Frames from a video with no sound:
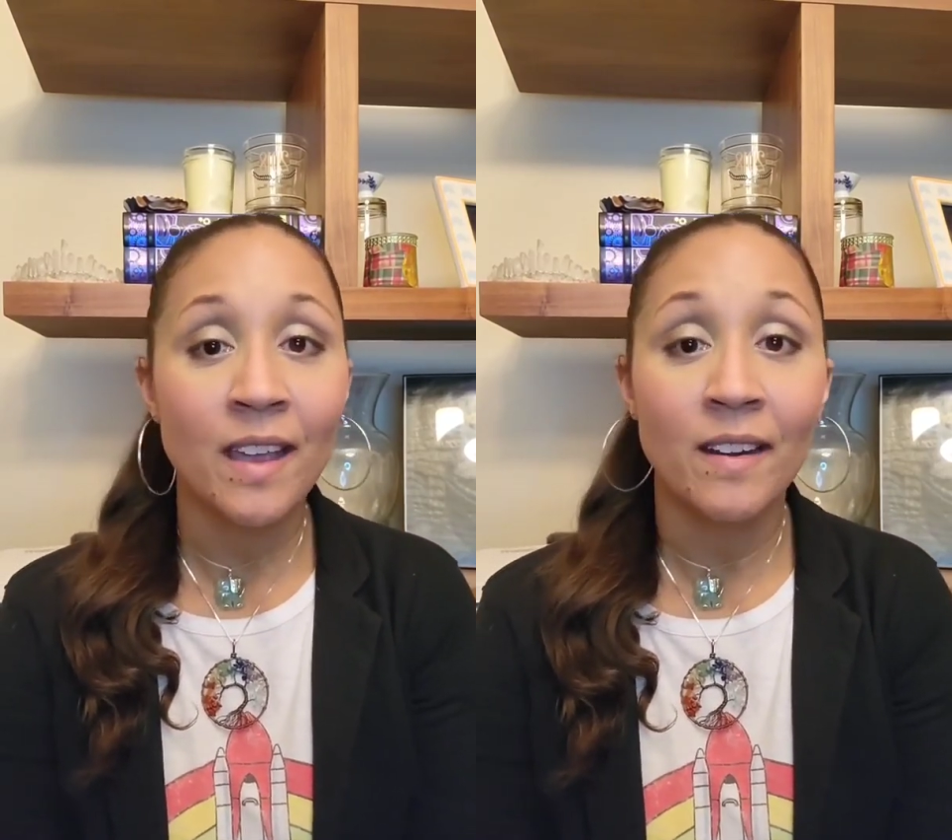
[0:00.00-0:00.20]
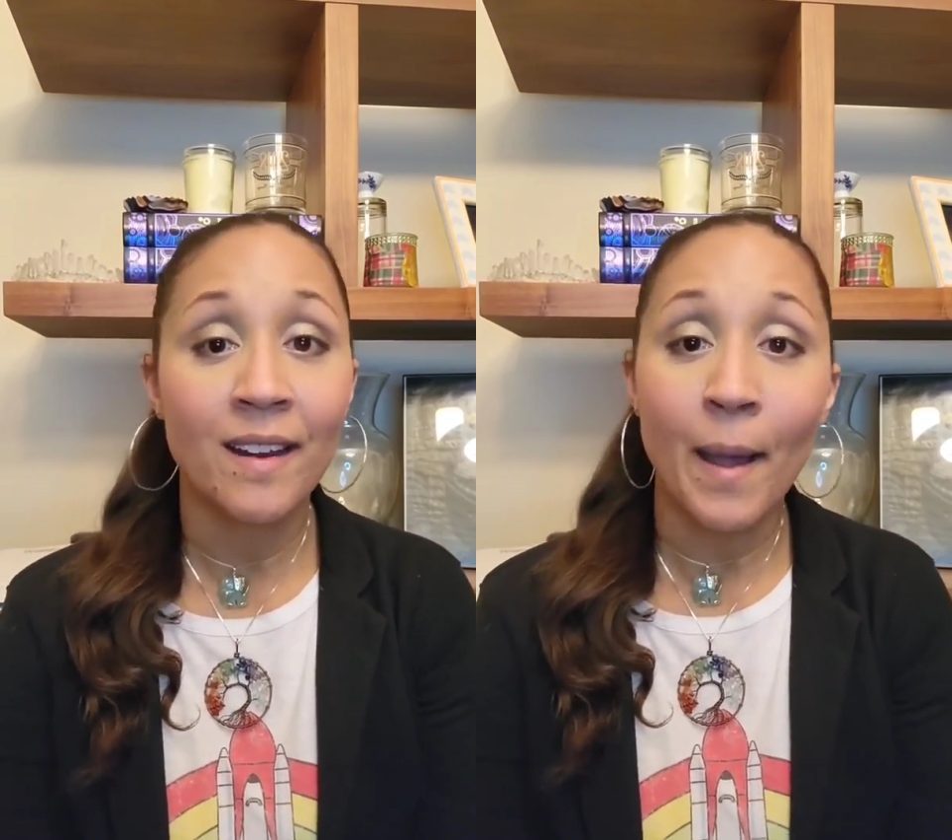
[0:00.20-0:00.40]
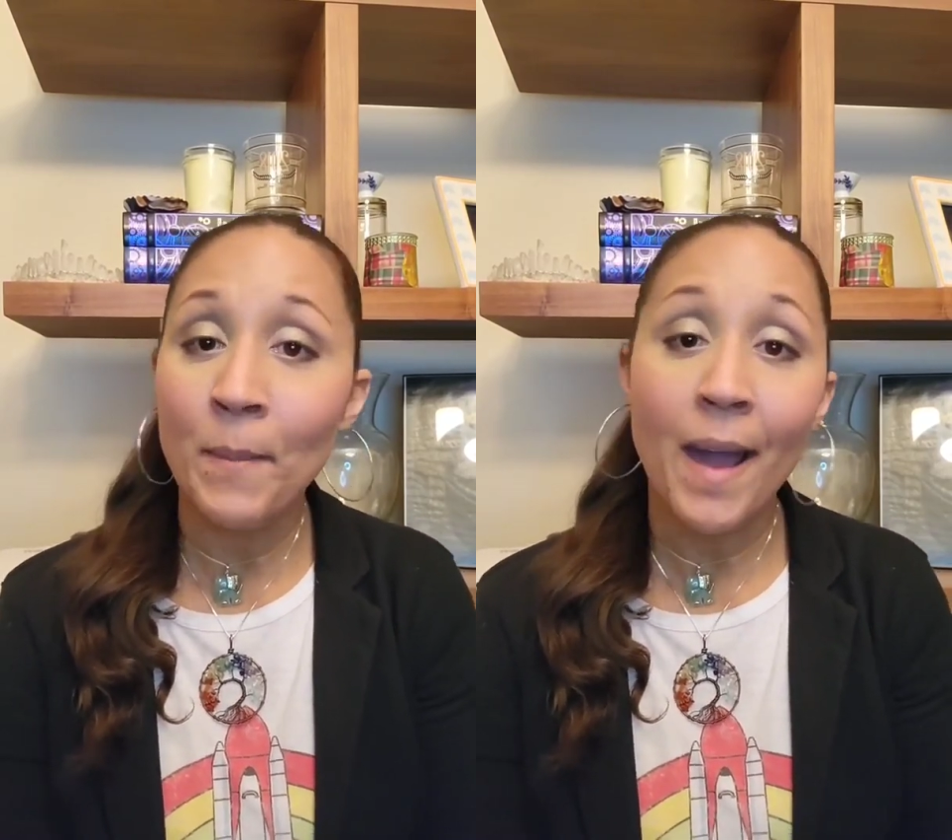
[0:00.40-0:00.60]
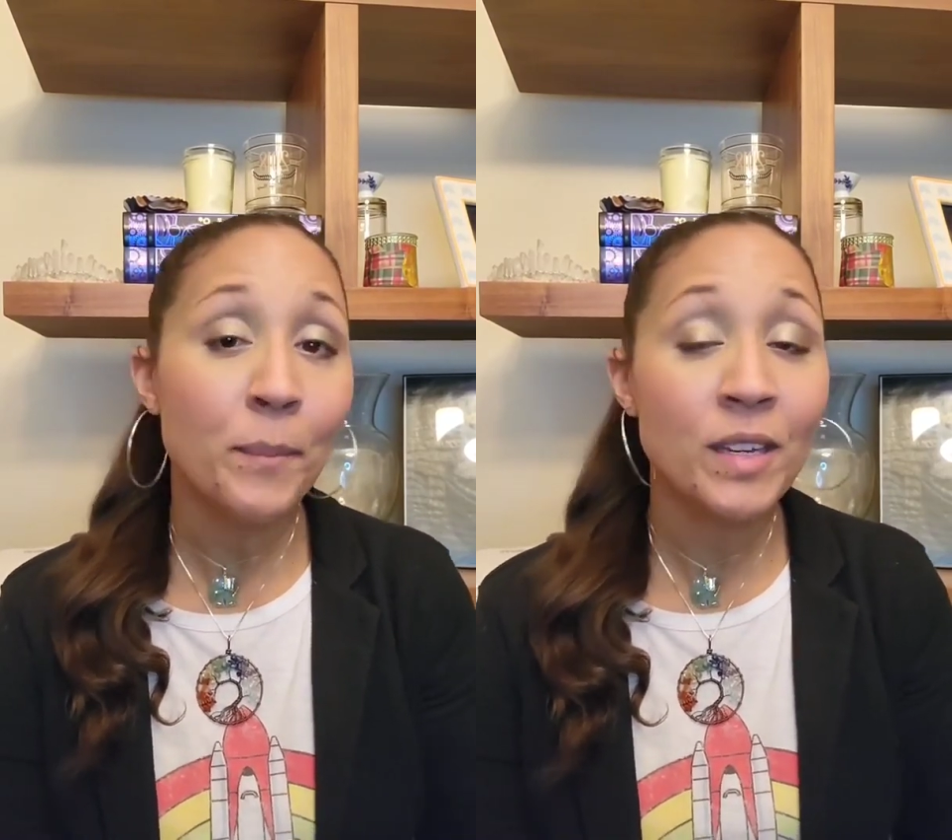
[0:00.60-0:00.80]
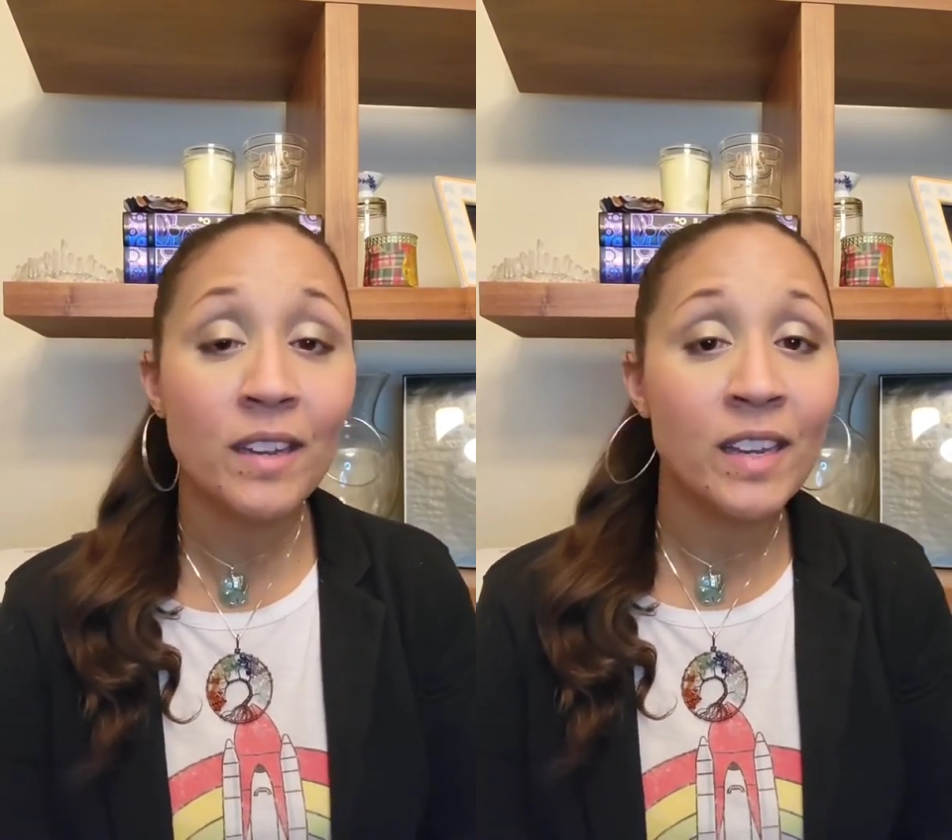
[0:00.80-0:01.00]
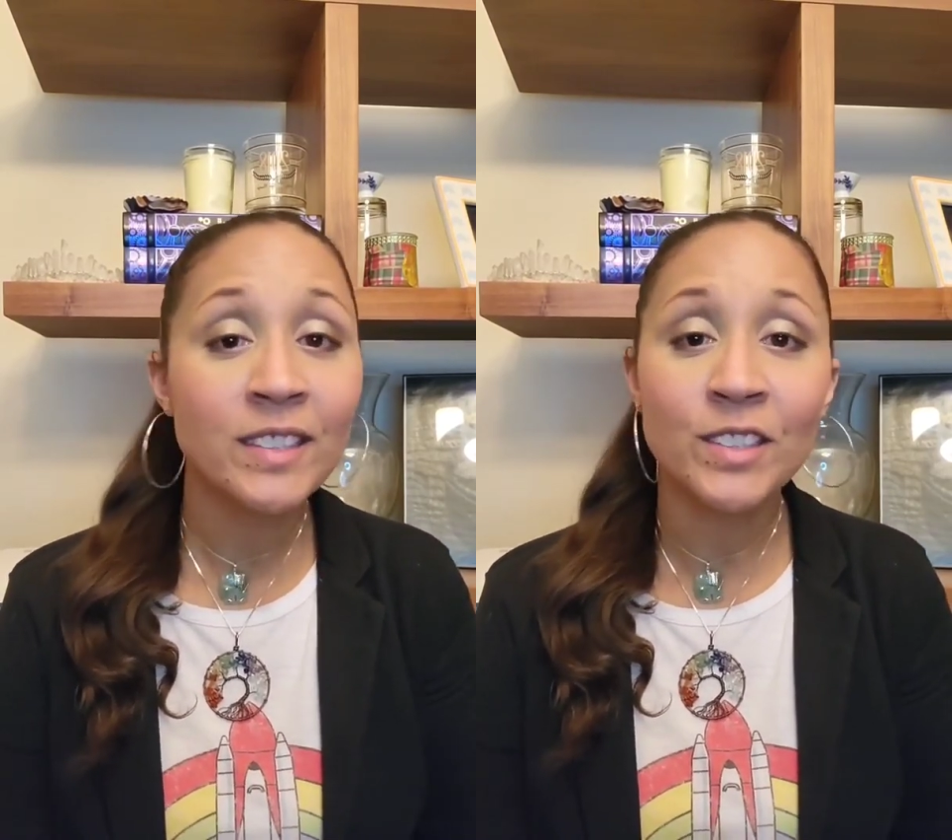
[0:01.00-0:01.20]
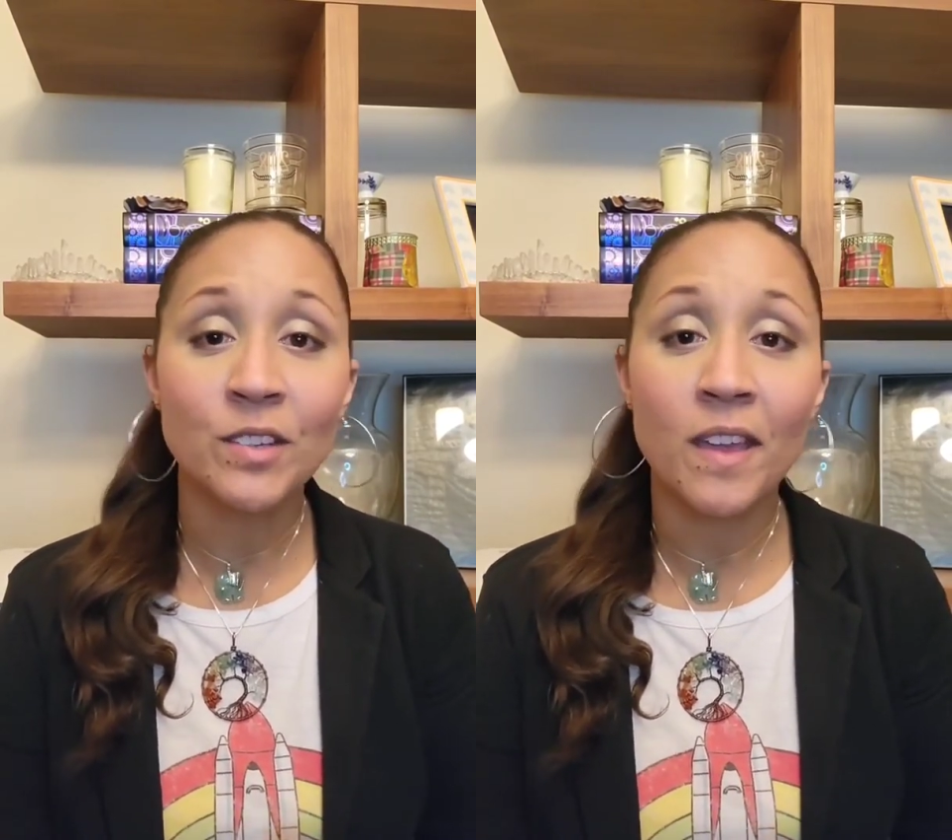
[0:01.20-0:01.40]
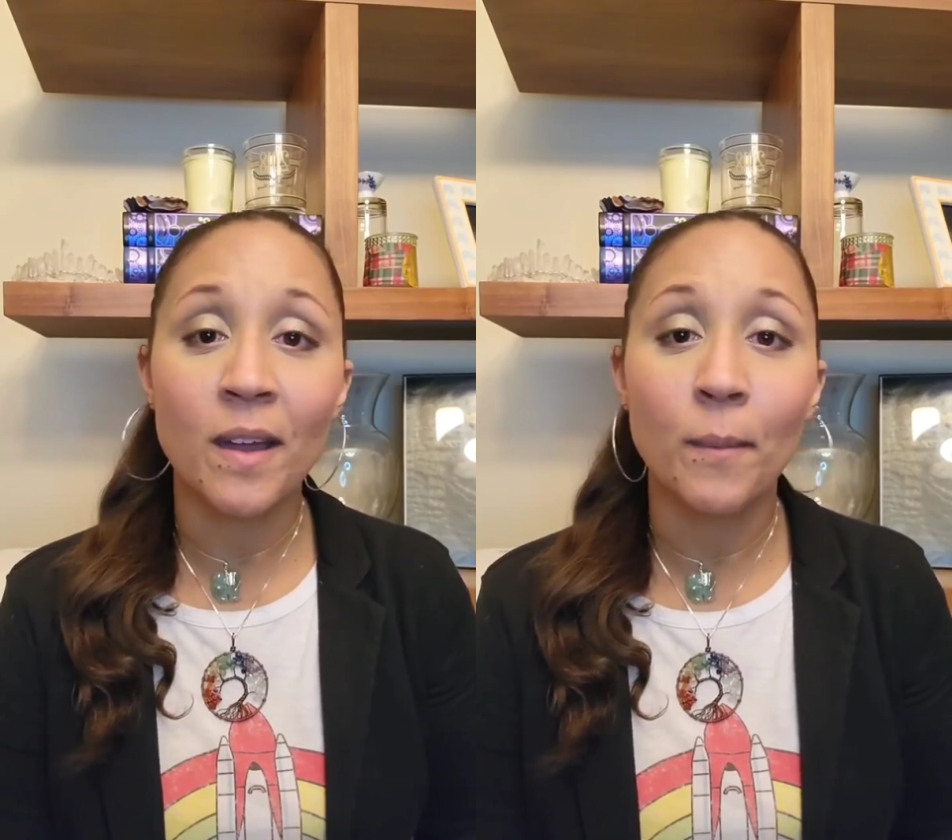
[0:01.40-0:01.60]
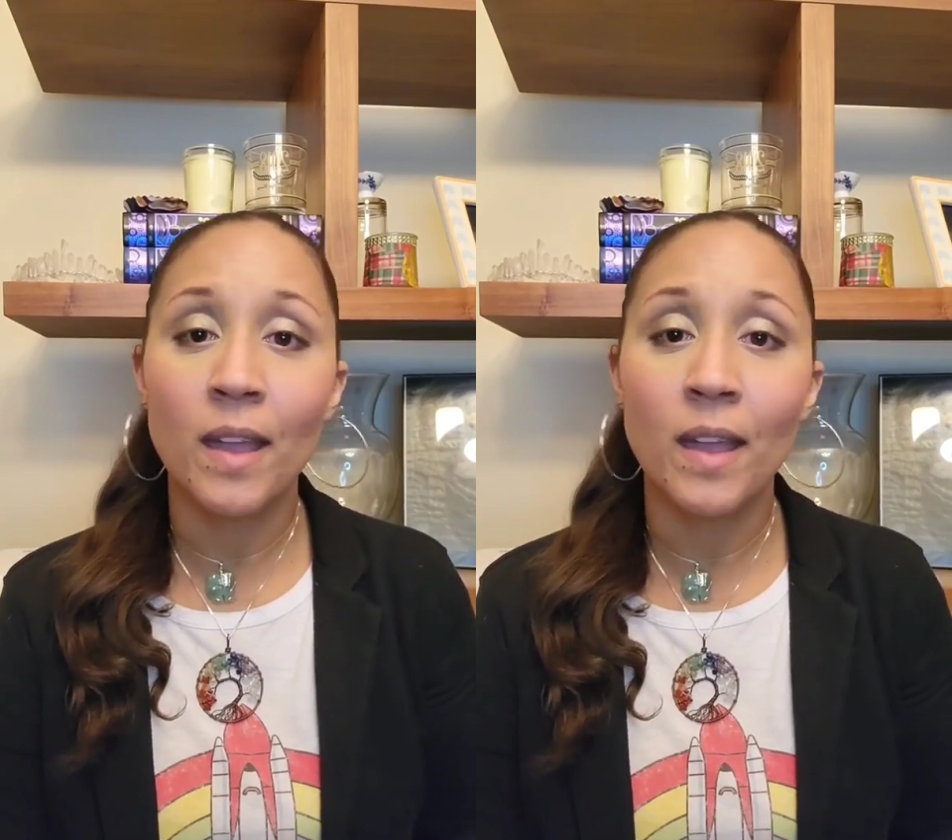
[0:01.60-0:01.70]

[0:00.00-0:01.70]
and I'm happy to answer them,